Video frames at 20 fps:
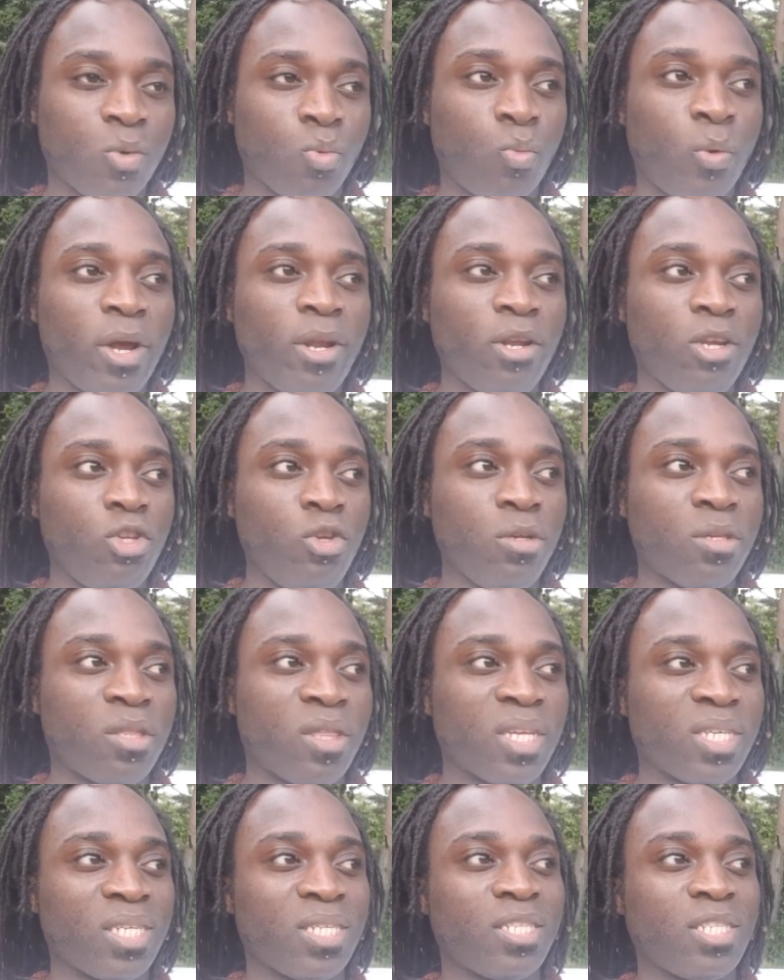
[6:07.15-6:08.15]
Why not use
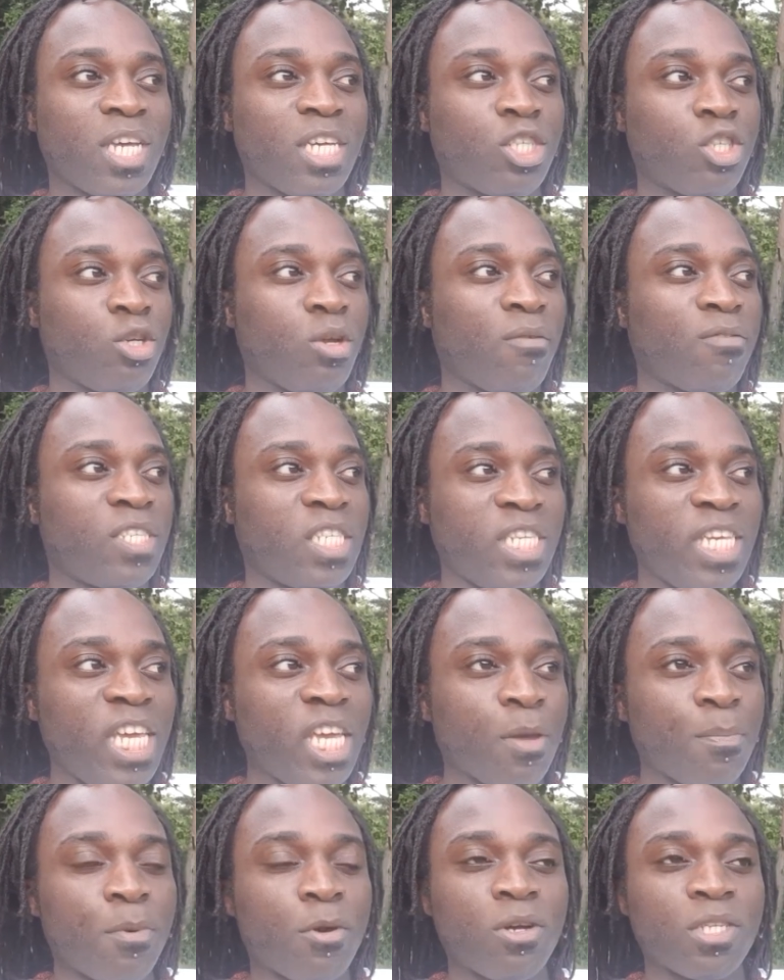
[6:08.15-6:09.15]
the sensation of
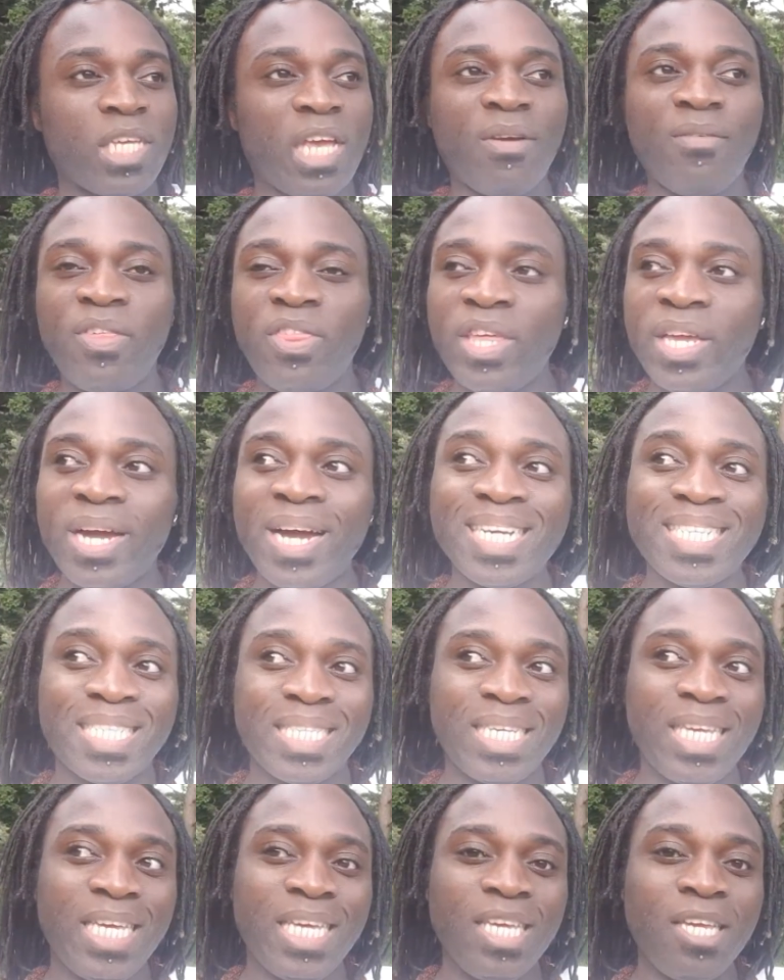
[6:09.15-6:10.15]
seeing? Because everything I
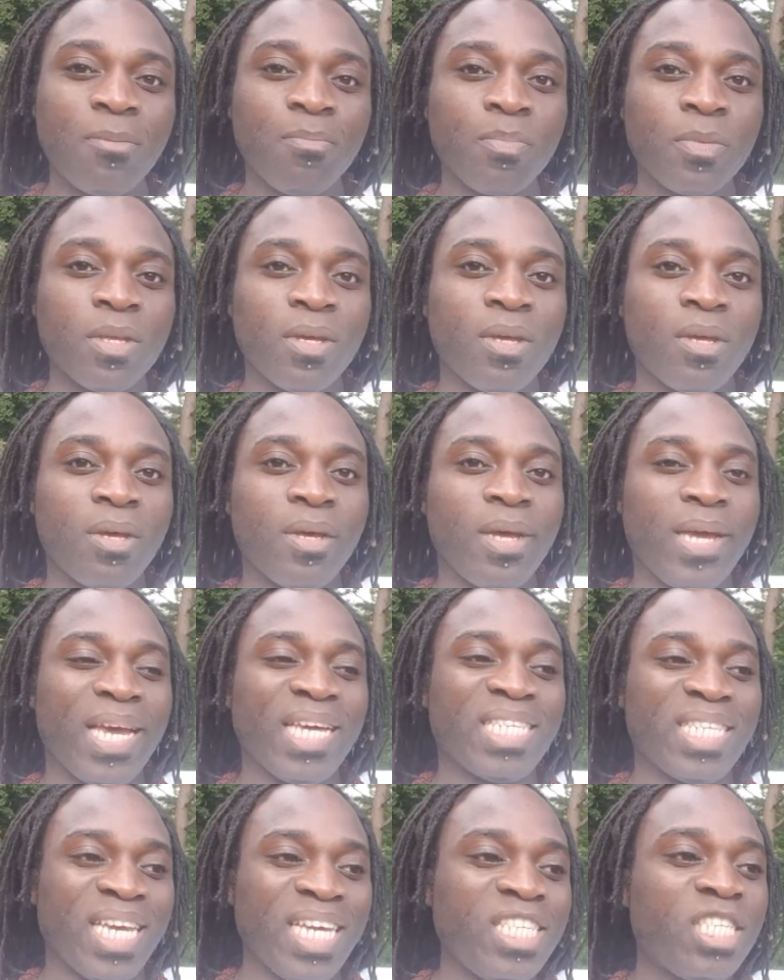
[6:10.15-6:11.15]
see
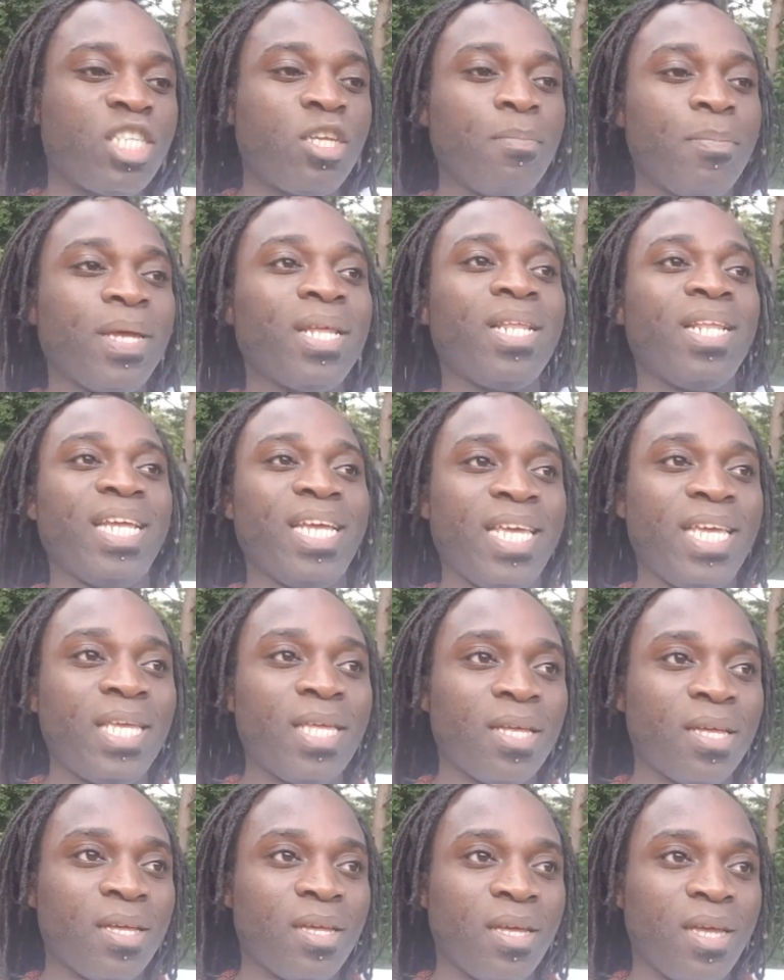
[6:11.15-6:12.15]
is intimately
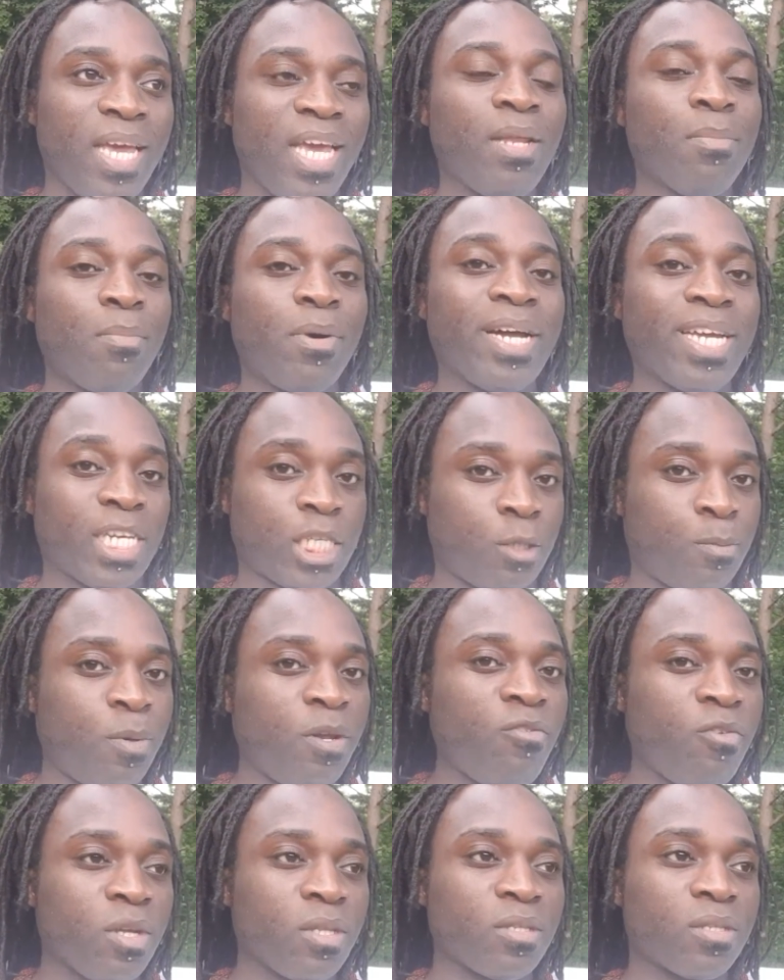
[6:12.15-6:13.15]
in my
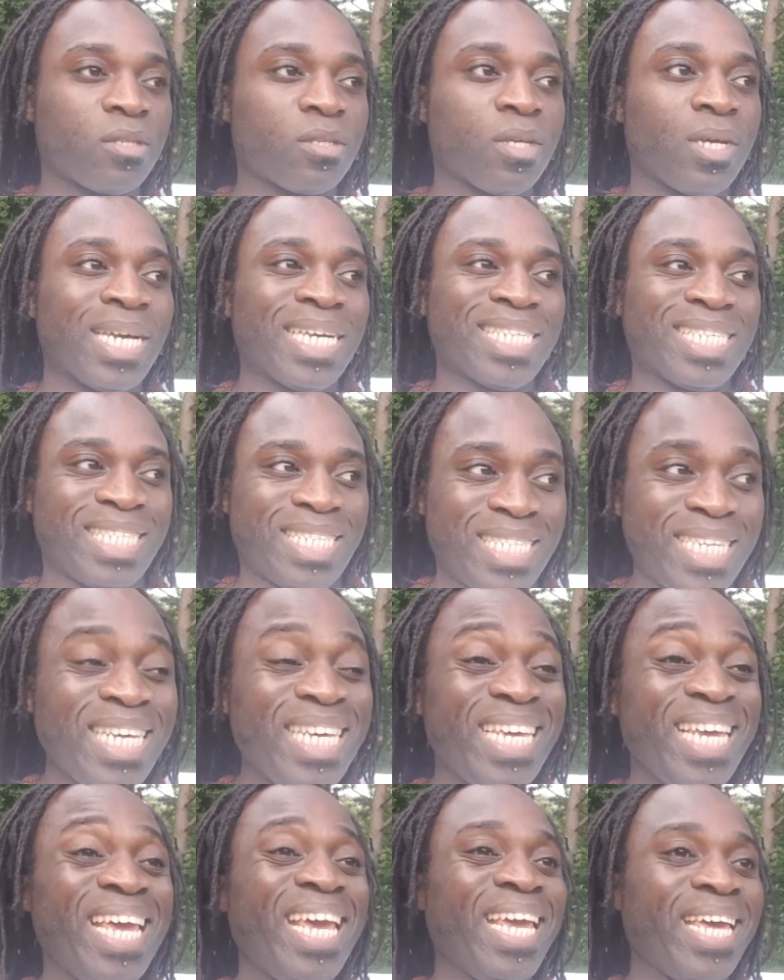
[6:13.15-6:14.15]
experience.
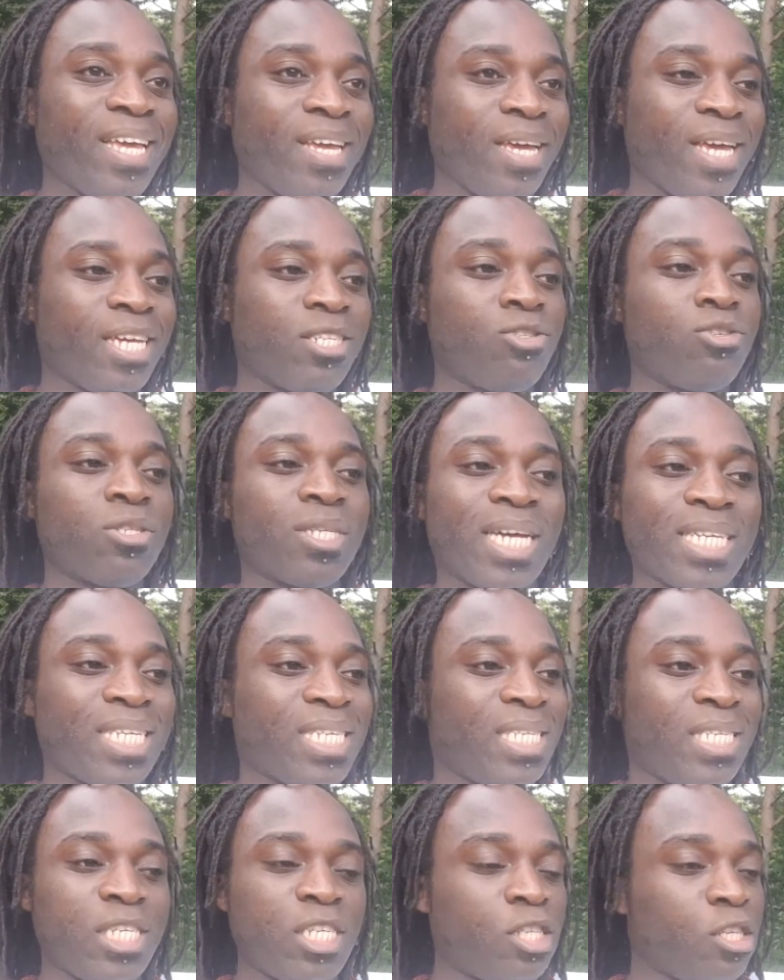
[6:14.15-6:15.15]
Seeing is not at a
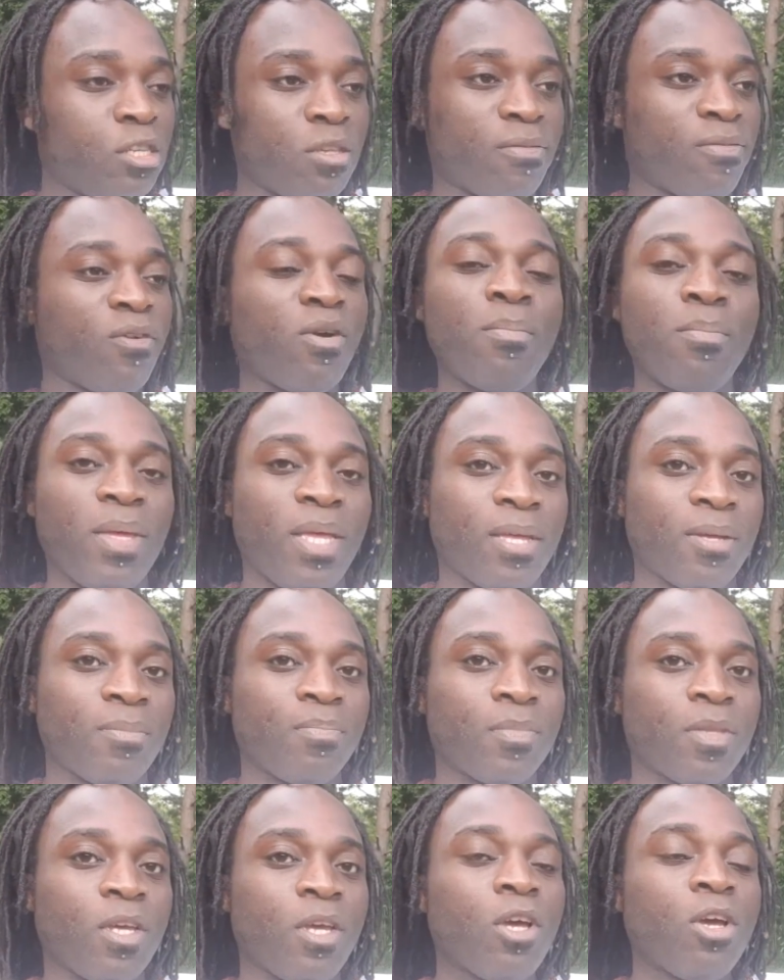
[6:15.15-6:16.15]
distance from me.
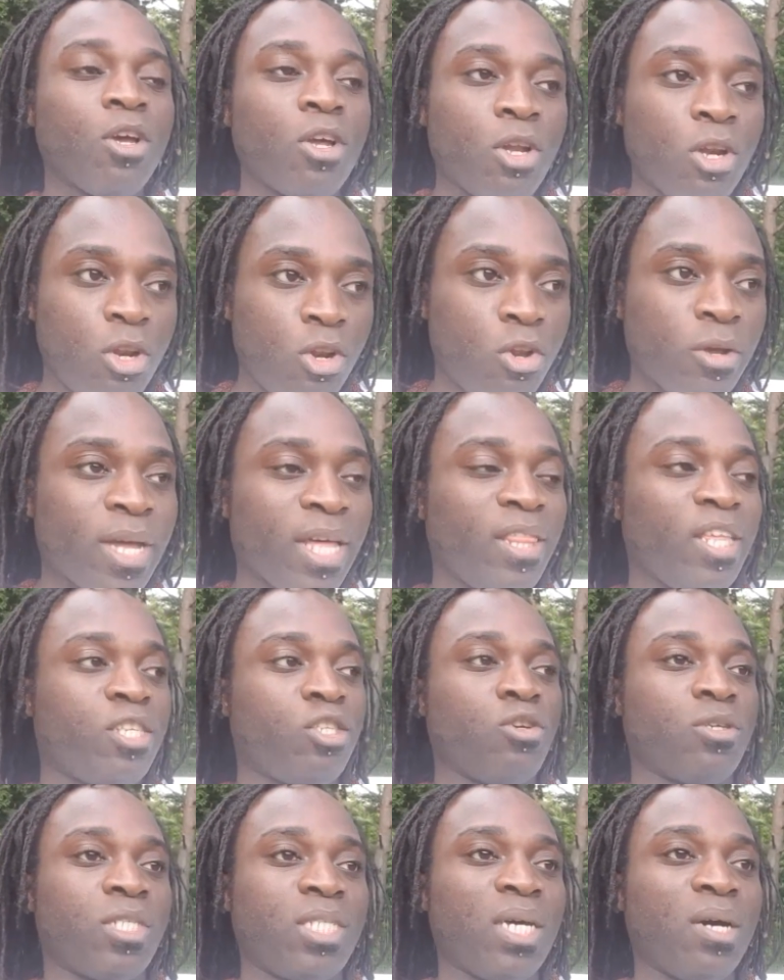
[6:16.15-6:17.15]
Look at
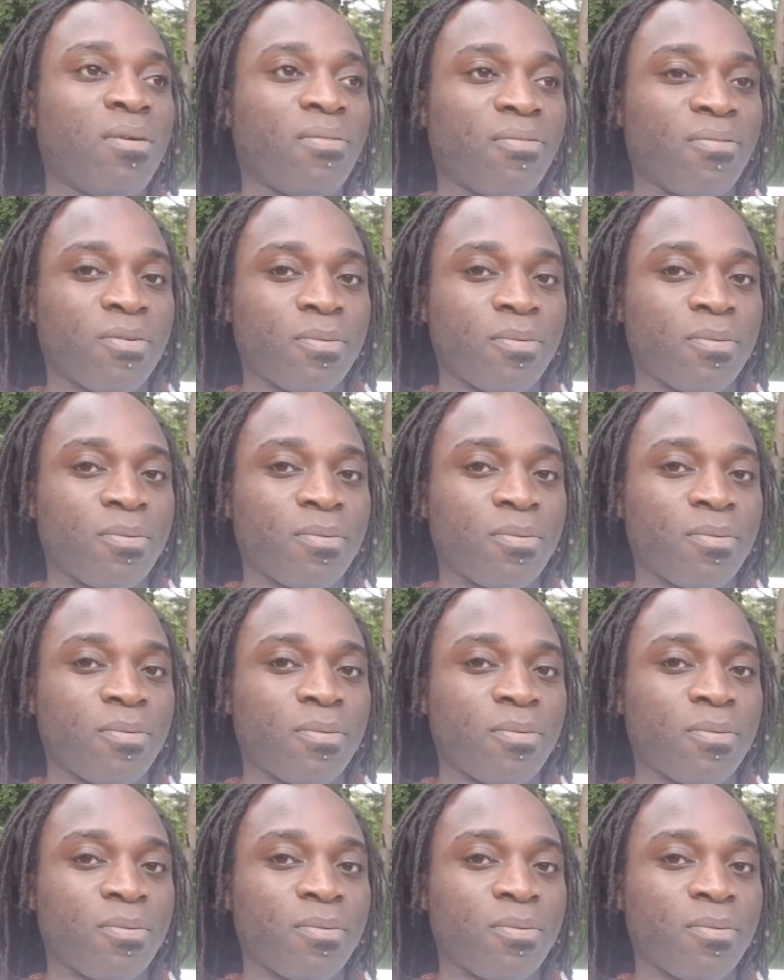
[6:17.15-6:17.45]
this yourself.